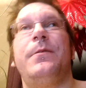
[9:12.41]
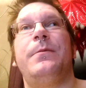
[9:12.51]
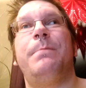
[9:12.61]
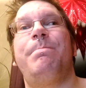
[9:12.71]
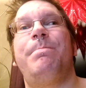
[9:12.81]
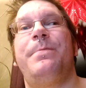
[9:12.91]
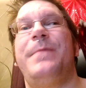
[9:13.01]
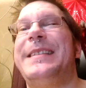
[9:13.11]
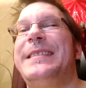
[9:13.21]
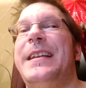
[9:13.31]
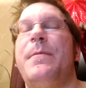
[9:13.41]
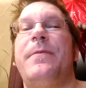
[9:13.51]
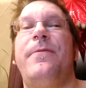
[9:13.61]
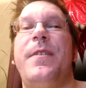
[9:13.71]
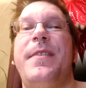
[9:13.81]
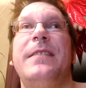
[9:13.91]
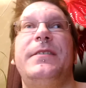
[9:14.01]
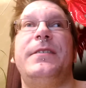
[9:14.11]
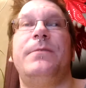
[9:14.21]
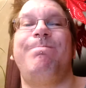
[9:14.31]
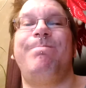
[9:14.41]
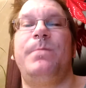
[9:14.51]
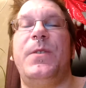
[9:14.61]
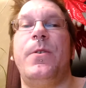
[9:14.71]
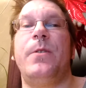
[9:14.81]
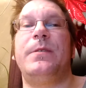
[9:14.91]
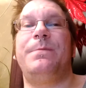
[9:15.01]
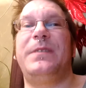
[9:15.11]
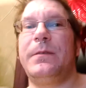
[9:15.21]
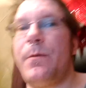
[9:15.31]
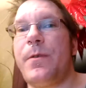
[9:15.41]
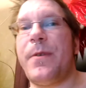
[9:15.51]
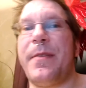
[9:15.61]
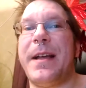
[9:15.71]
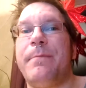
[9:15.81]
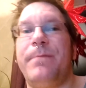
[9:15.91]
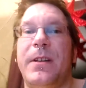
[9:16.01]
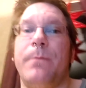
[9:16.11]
No, let's say about 4,000 euros, somewhere around that.